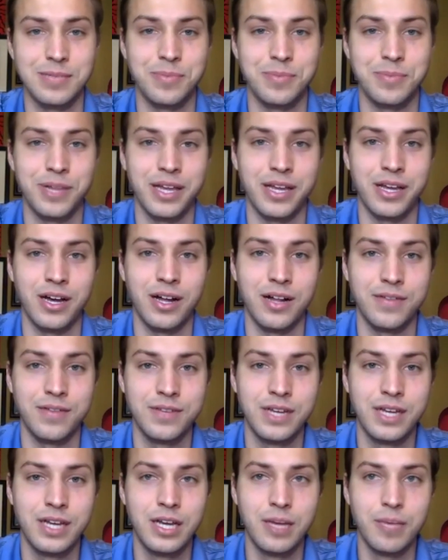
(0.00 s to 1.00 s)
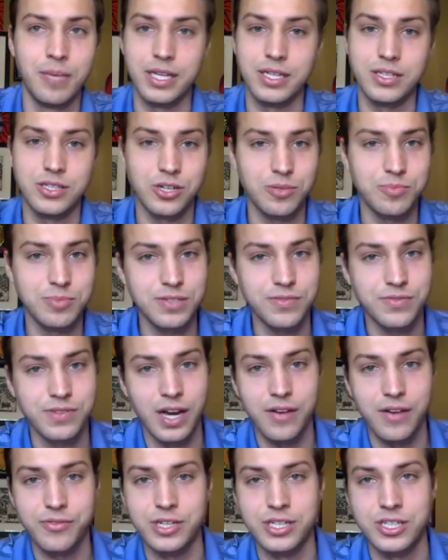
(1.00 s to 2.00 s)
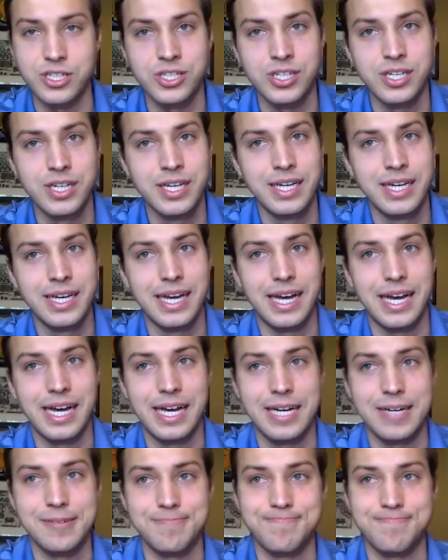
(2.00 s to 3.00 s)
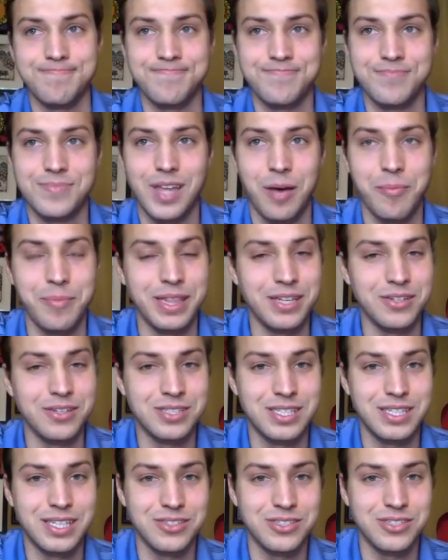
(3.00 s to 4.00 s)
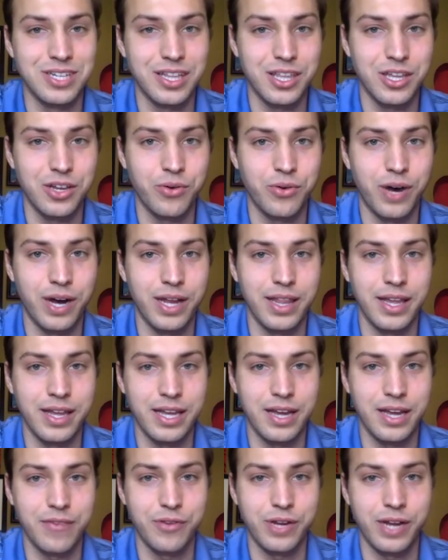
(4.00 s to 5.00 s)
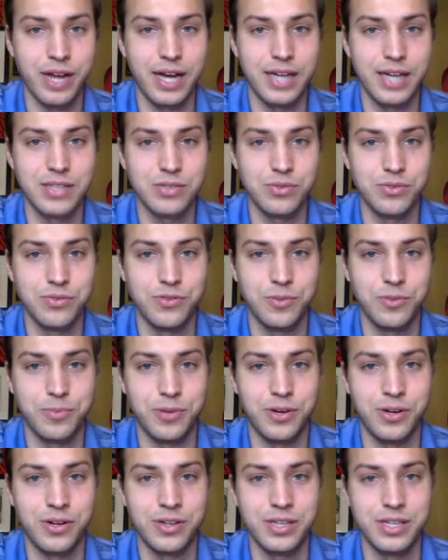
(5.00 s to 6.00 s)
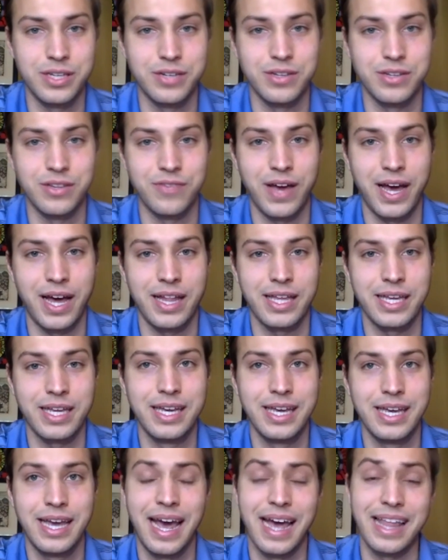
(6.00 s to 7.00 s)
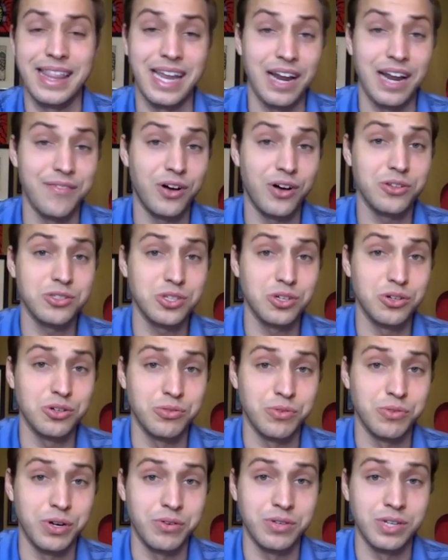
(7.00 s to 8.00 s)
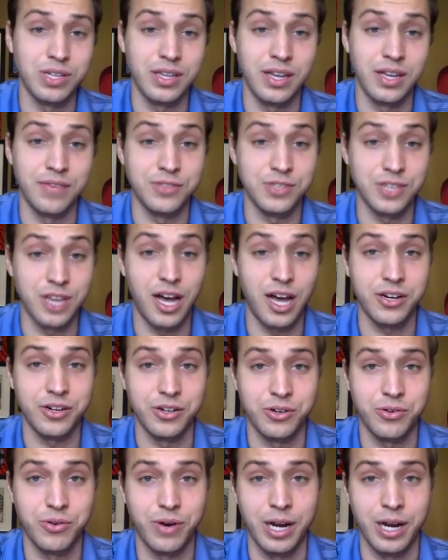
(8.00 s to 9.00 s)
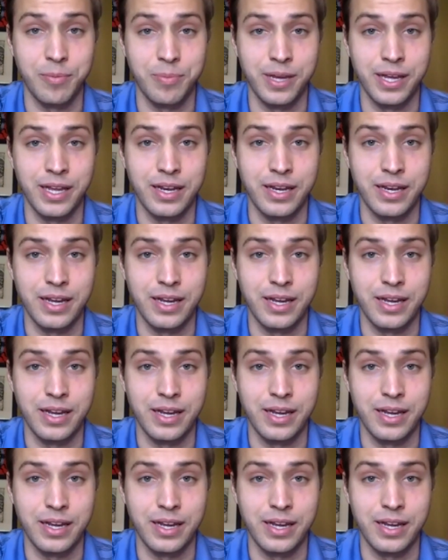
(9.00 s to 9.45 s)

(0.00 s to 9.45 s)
play golf. But in terms of coverage, um, I mean, there's there's nothing quite like covering high school football here in the valley, and then I've also grown to love soccer quite a bit.